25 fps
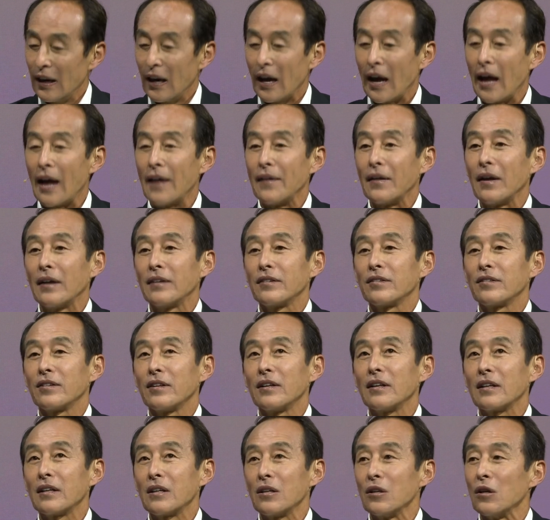and I
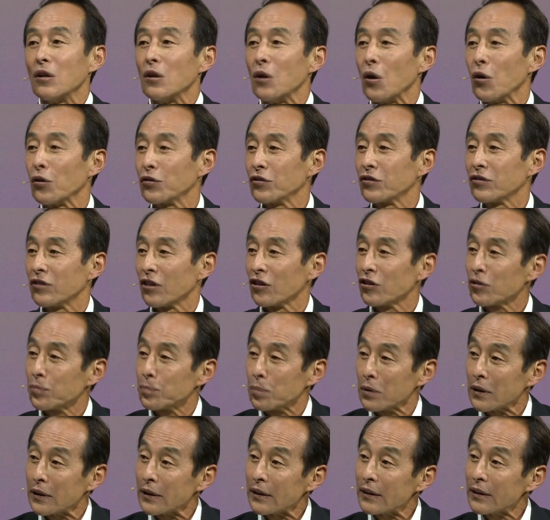think it lost
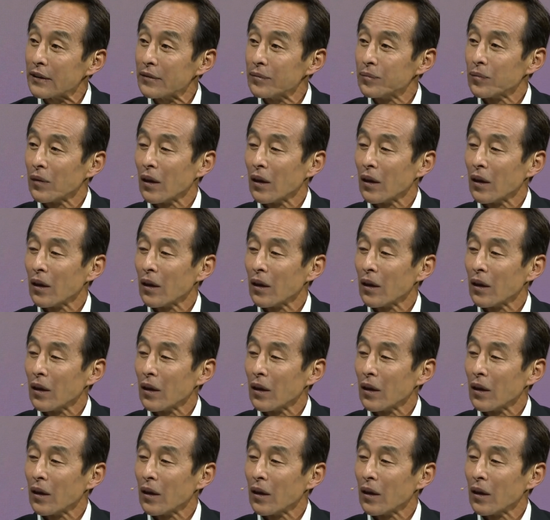discipline,